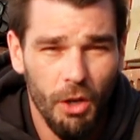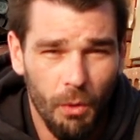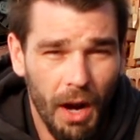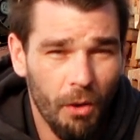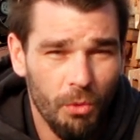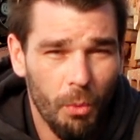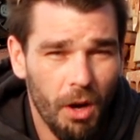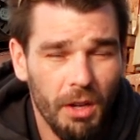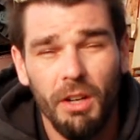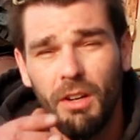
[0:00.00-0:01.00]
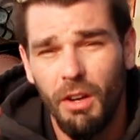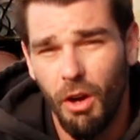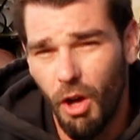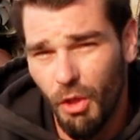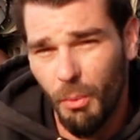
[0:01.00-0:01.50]
groundwater
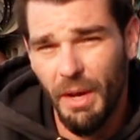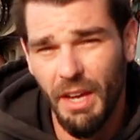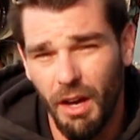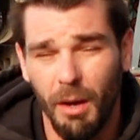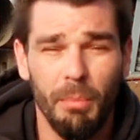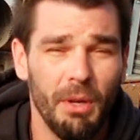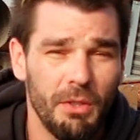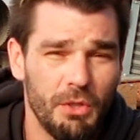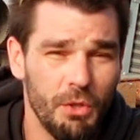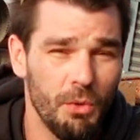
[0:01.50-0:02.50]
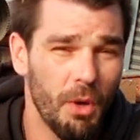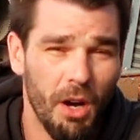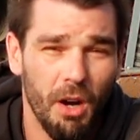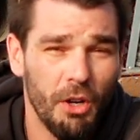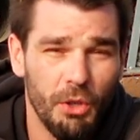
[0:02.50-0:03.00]
all the way up to
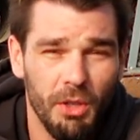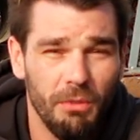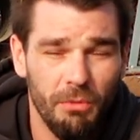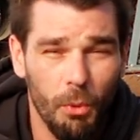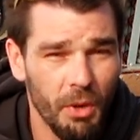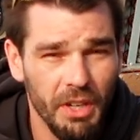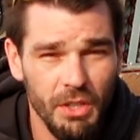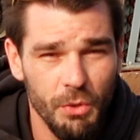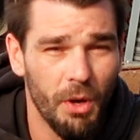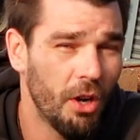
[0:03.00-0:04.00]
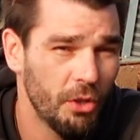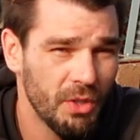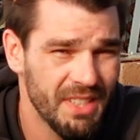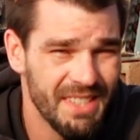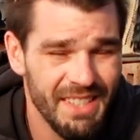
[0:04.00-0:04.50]
140 to 160